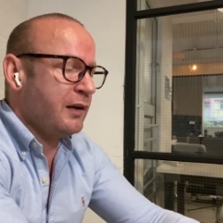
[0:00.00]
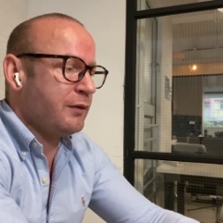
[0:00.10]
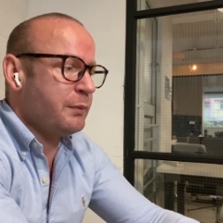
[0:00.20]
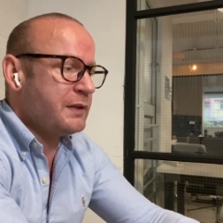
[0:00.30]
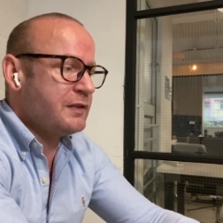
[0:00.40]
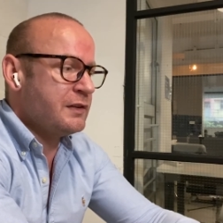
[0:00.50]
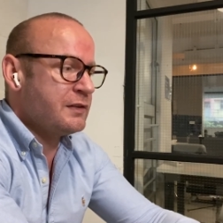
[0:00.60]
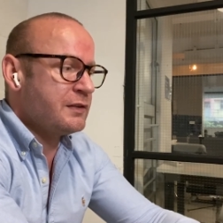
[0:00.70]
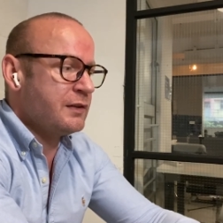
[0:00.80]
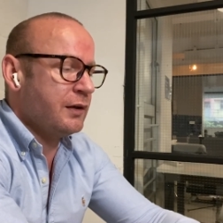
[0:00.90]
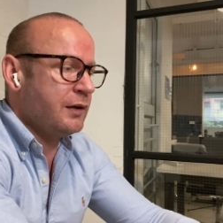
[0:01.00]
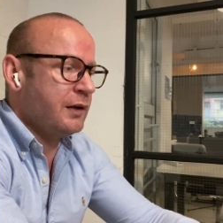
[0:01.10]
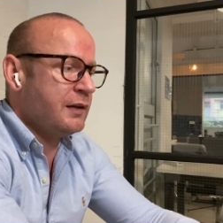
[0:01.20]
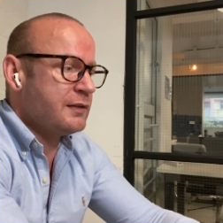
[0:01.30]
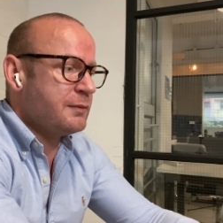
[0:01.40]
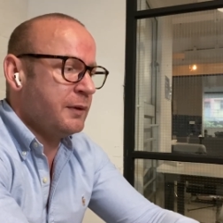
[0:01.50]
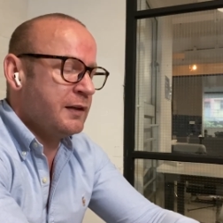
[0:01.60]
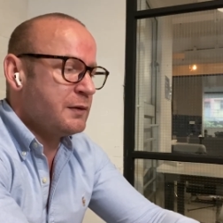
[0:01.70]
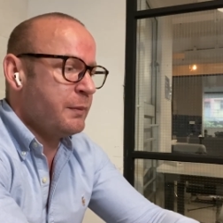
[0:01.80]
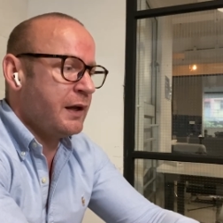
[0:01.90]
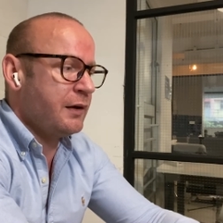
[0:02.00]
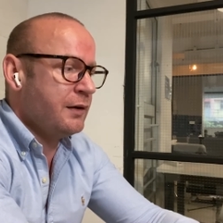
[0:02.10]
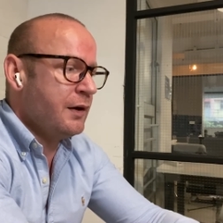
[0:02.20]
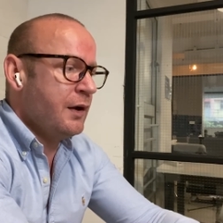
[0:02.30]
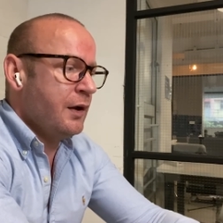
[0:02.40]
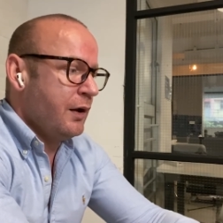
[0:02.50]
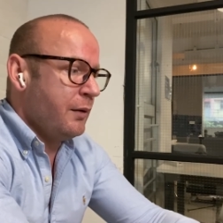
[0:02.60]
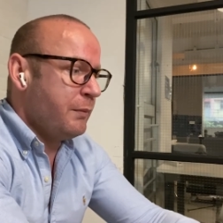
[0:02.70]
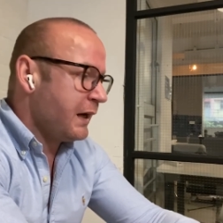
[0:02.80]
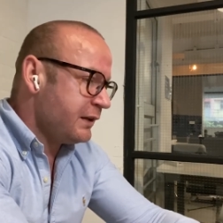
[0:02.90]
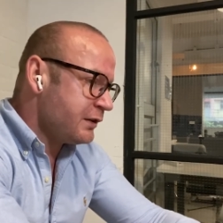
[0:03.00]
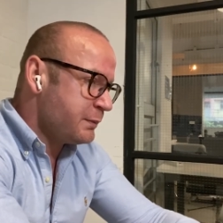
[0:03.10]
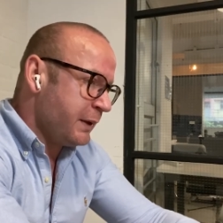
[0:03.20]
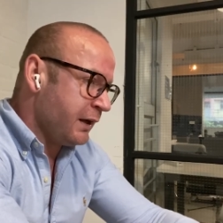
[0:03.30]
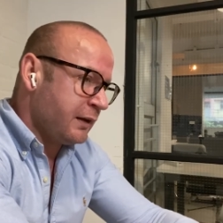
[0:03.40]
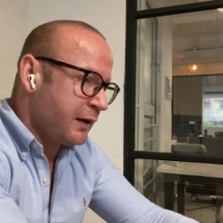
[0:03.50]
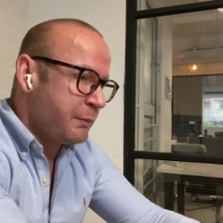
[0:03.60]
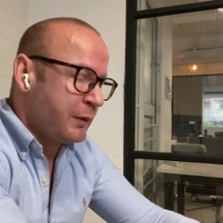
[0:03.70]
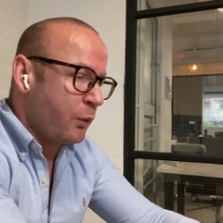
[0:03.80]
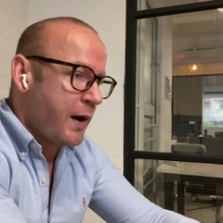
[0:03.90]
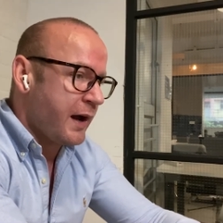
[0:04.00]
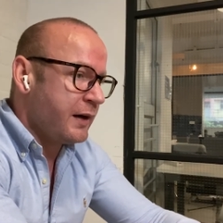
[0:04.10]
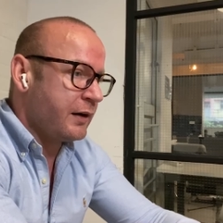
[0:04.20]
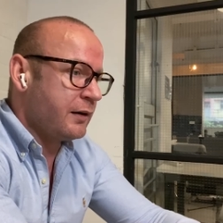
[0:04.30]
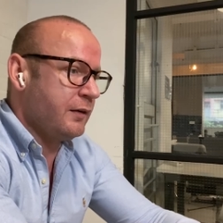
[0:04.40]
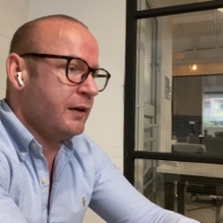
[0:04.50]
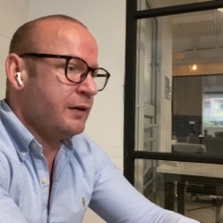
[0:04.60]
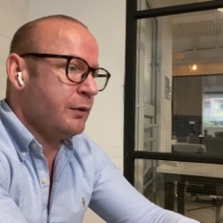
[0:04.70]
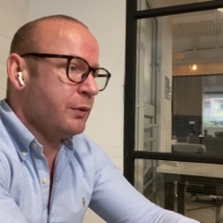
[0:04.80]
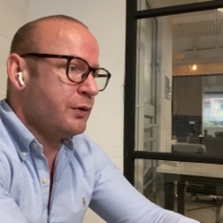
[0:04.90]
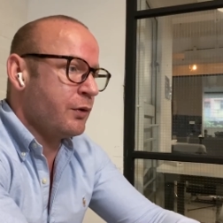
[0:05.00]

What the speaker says: business in this manner by just being a little bit wider than you would